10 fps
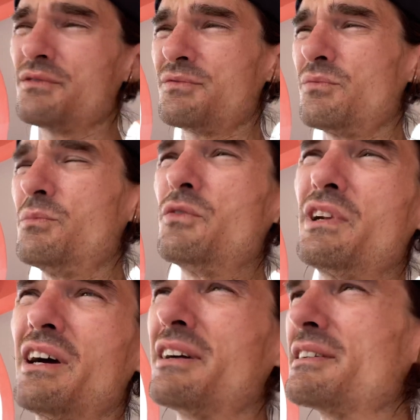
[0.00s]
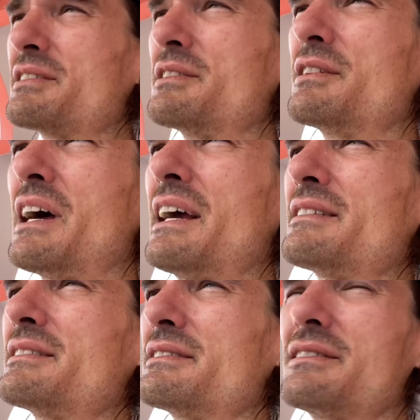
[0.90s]
I'm moving out here to the
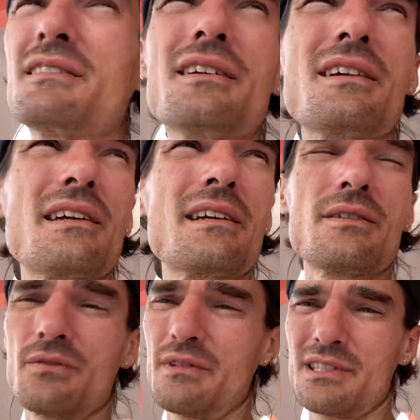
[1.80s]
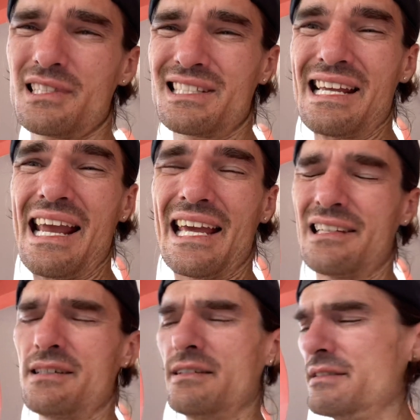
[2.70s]
island and
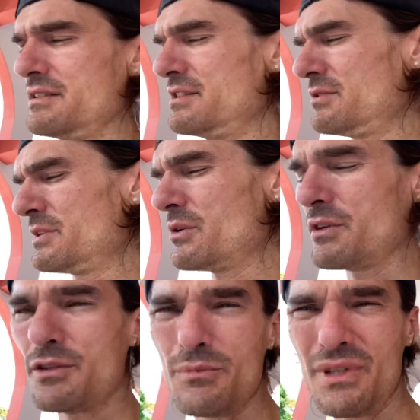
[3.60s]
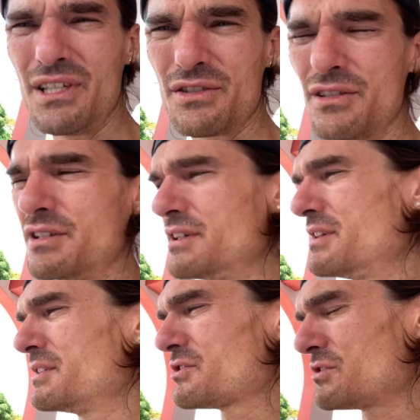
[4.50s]
sand. You know, we're going to the beach
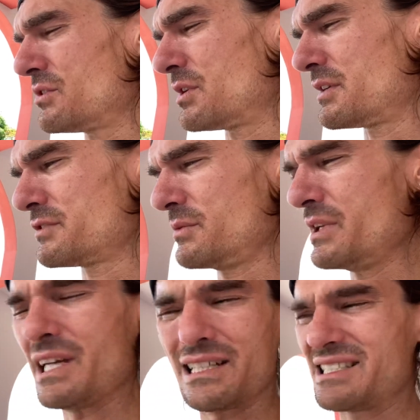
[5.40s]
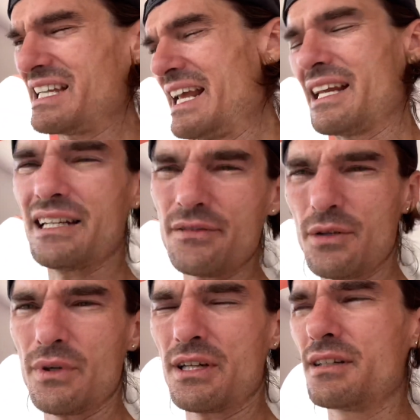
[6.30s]
so often. We got sand
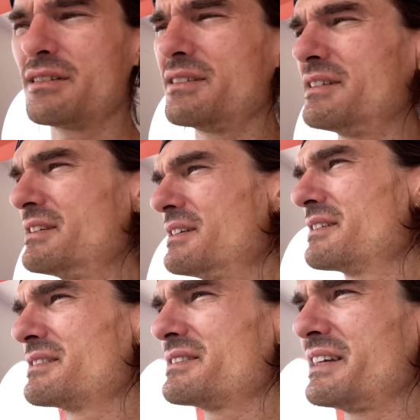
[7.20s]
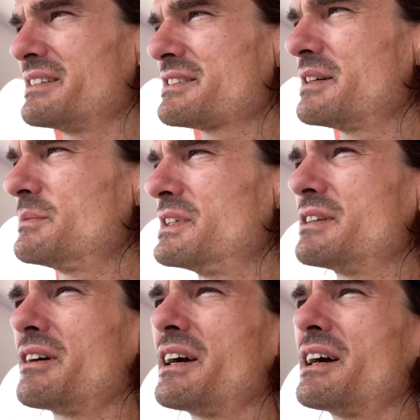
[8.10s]
everywhere. Sand's coming in
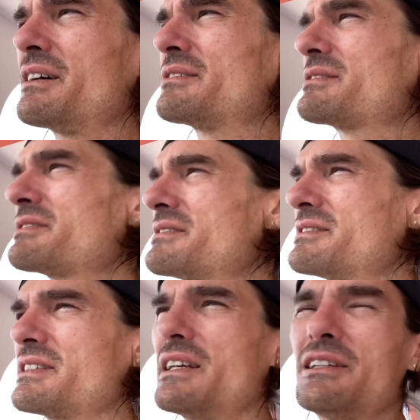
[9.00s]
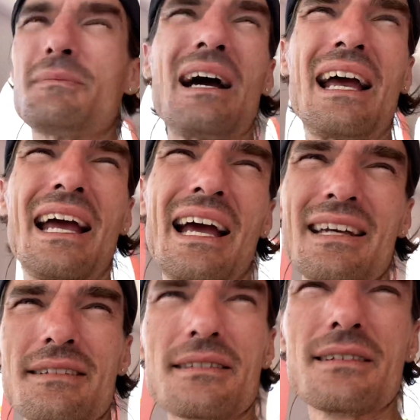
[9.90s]
our house. It's getting in my
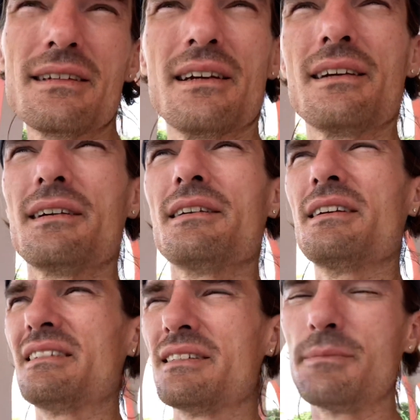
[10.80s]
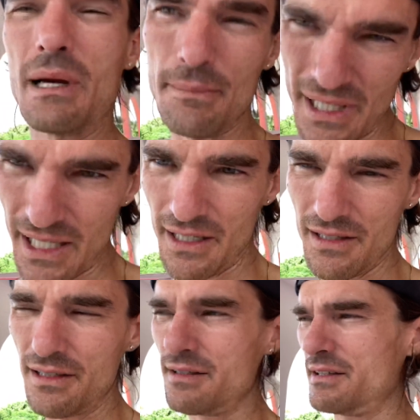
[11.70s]
ass. It's in my bed,
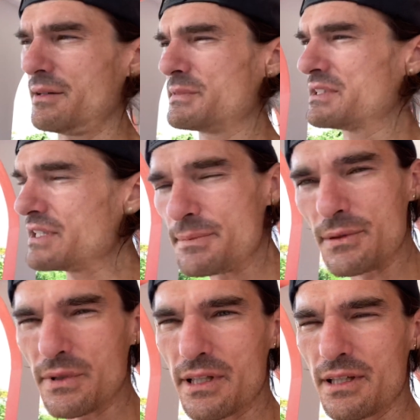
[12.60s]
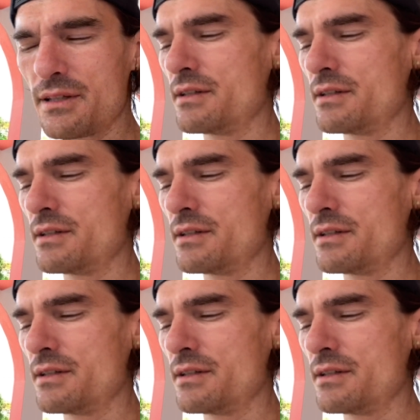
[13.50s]
and I'm sleeping with it.